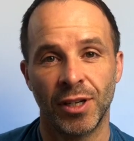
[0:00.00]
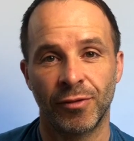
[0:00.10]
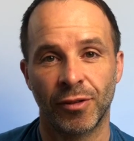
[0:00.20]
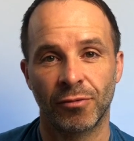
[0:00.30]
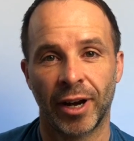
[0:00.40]

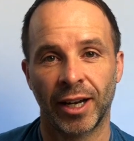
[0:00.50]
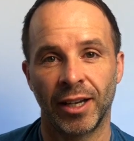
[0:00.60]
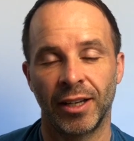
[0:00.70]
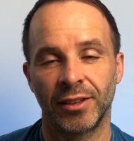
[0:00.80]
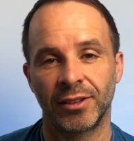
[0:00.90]
of the
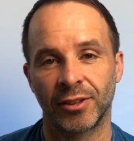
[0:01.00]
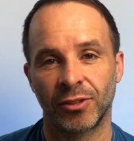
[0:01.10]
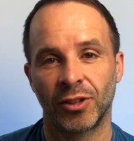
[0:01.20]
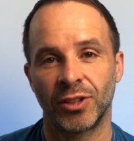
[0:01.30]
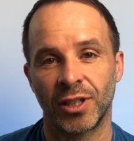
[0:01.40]
rackets. Now,
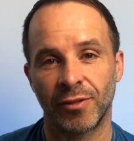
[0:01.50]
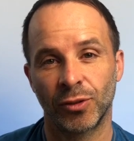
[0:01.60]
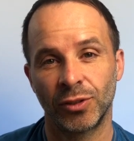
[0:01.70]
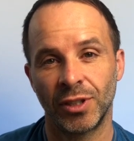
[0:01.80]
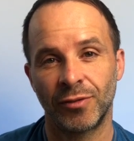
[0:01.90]
granted, they've
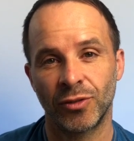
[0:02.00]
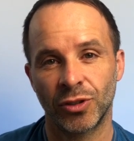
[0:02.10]
got different